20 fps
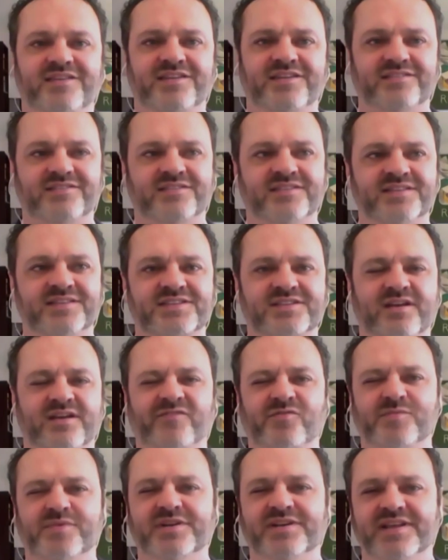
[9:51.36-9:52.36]
think this
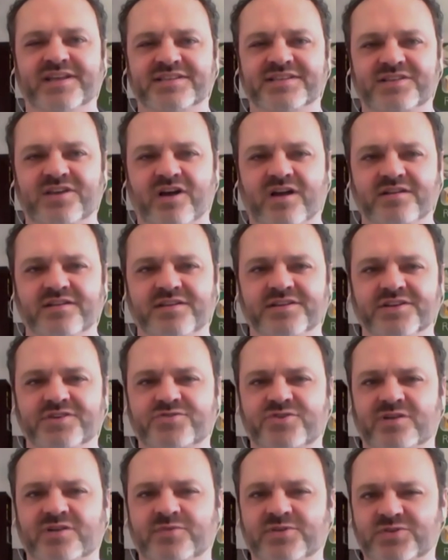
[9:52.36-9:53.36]
government has gotten into
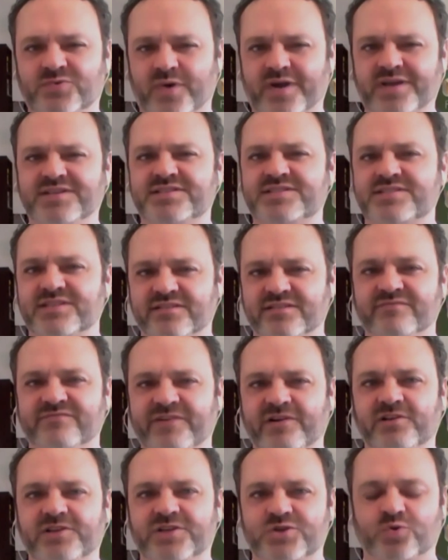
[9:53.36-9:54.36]
trouble twice in
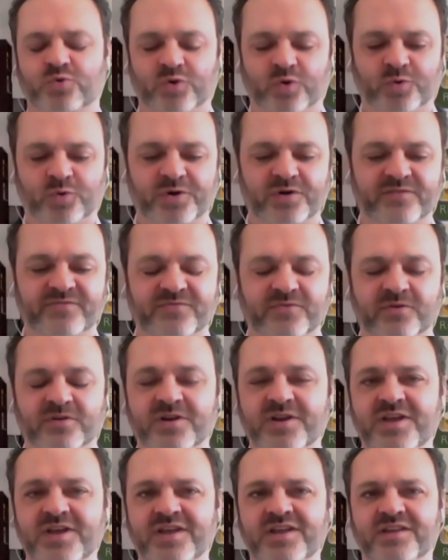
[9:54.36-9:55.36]
fairly short order
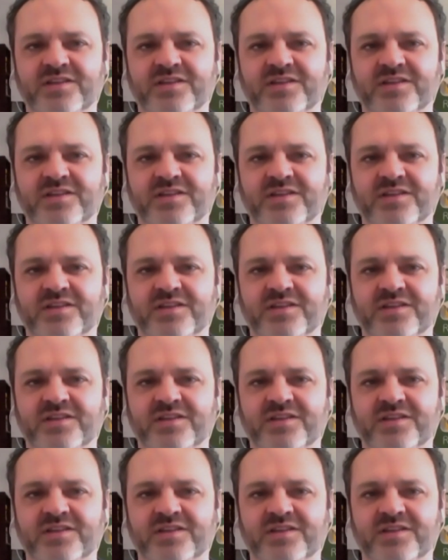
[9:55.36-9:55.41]
for